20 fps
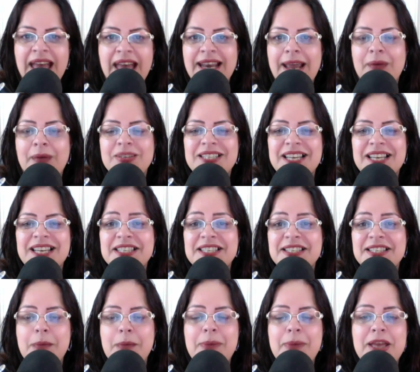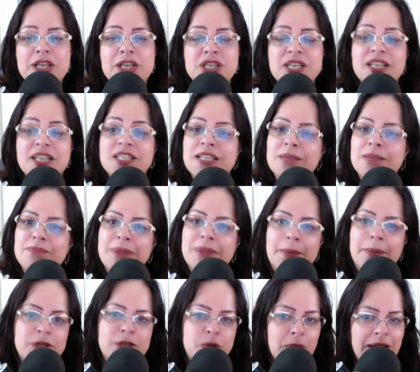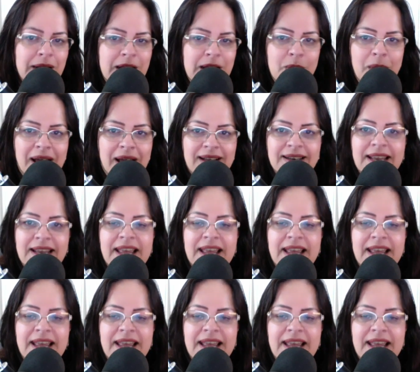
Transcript: Now, just as I mentioned in tip number 21,